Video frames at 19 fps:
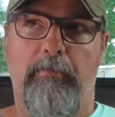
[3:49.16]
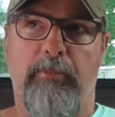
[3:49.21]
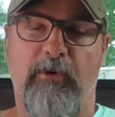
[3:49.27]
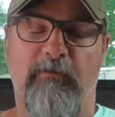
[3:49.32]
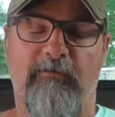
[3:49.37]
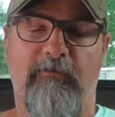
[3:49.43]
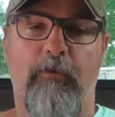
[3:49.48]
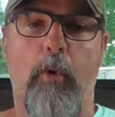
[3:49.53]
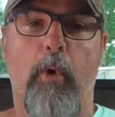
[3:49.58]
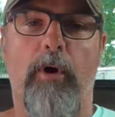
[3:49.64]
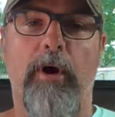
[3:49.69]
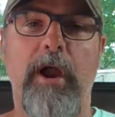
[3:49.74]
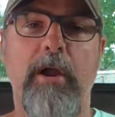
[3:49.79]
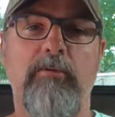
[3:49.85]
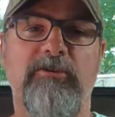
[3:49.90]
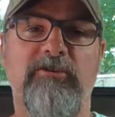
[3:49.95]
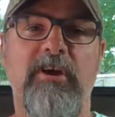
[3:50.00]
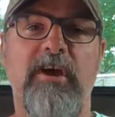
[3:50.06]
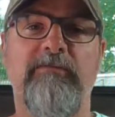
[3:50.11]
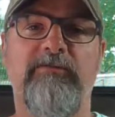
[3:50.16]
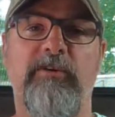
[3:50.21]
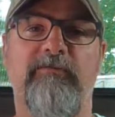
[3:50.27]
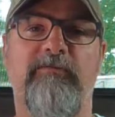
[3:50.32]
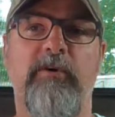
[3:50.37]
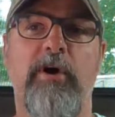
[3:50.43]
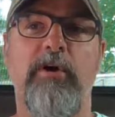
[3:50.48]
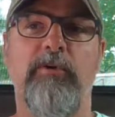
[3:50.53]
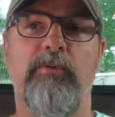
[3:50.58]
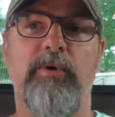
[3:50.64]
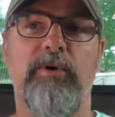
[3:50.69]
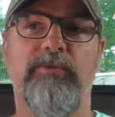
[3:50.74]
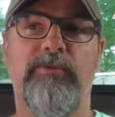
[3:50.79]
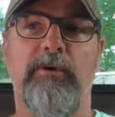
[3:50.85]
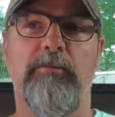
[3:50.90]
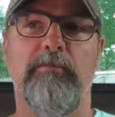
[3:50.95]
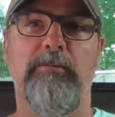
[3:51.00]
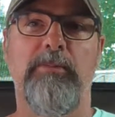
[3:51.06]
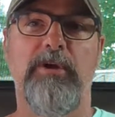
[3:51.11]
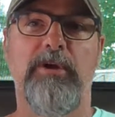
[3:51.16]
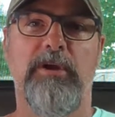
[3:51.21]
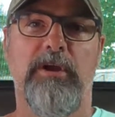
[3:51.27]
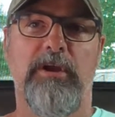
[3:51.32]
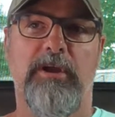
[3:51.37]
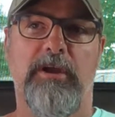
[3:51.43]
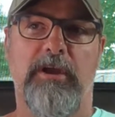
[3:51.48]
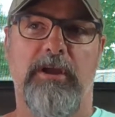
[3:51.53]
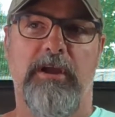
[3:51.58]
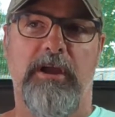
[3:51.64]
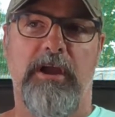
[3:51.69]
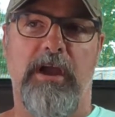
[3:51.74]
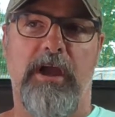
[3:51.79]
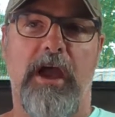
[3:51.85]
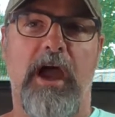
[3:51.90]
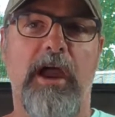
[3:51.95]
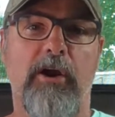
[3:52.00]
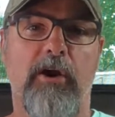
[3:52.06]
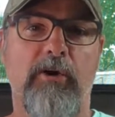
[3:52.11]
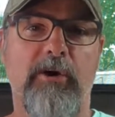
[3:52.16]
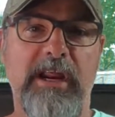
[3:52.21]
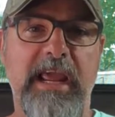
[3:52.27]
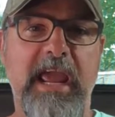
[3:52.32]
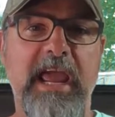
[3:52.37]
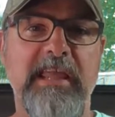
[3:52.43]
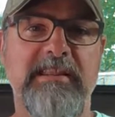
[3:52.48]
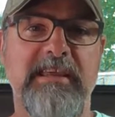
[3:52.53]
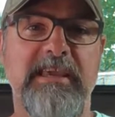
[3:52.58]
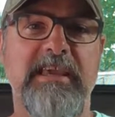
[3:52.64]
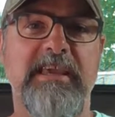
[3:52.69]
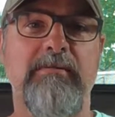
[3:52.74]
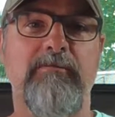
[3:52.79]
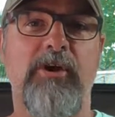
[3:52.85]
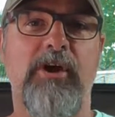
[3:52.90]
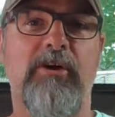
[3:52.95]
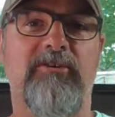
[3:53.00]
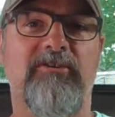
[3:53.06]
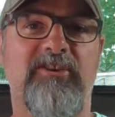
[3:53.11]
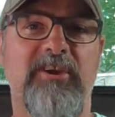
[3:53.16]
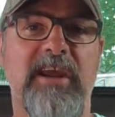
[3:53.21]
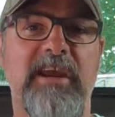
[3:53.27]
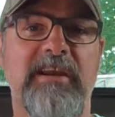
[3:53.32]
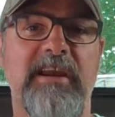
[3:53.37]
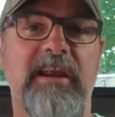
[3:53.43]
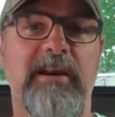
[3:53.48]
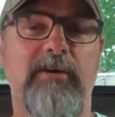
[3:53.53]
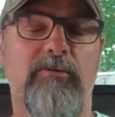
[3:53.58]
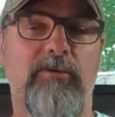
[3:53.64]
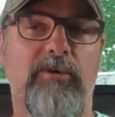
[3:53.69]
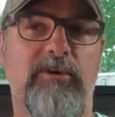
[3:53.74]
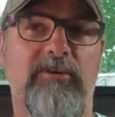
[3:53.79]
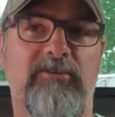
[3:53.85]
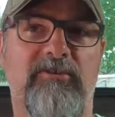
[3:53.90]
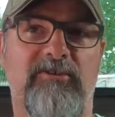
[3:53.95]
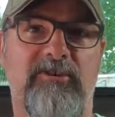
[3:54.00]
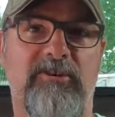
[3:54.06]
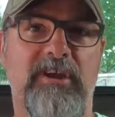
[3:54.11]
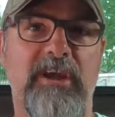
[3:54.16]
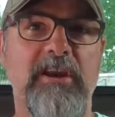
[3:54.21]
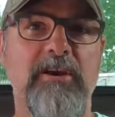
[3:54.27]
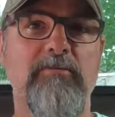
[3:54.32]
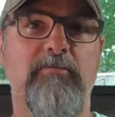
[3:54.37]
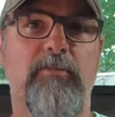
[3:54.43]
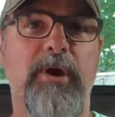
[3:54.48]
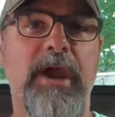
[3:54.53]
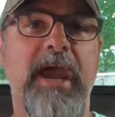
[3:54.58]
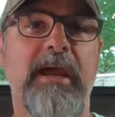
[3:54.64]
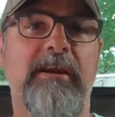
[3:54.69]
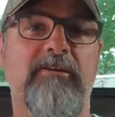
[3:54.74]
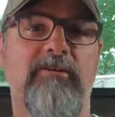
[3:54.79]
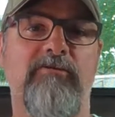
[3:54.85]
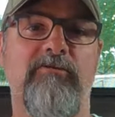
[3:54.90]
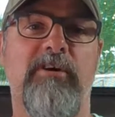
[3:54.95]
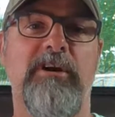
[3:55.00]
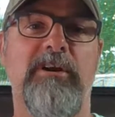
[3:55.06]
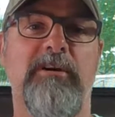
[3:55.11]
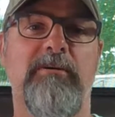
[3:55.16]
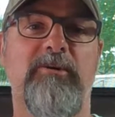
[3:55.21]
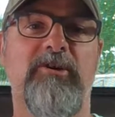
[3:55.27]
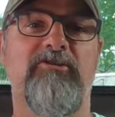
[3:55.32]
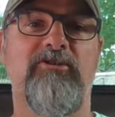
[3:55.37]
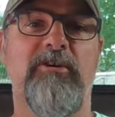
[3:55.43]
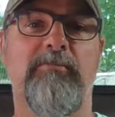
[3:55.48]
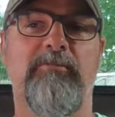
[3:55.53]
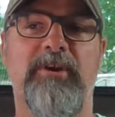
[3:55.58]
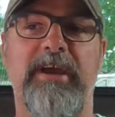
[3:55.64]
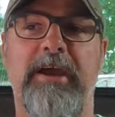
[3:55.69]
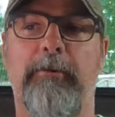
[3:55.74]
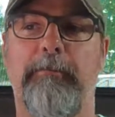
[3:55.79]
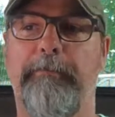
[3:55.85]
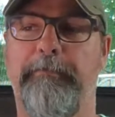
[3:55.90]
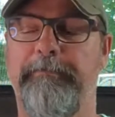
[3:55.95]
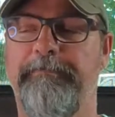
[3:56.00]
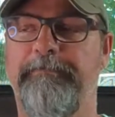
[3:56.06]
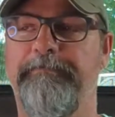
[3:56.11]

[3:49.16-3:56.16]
before I was off the phone with them, I already had the email saying that it was getting packed and ready to be shipped out.